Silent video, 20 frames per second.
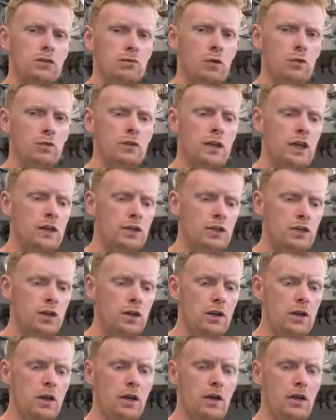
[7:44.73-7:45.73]
rotation
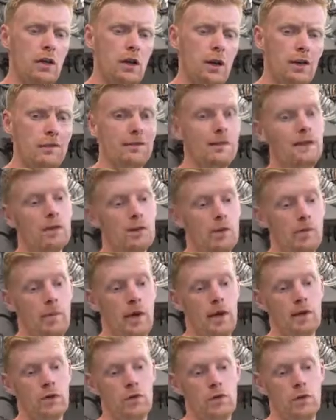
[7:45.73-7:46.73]
a little
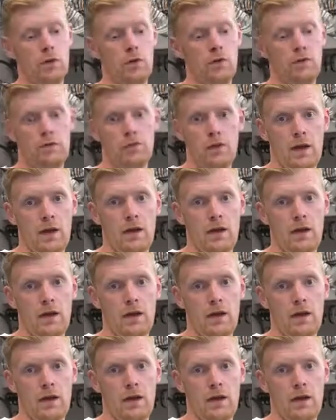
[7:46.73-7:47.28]
better of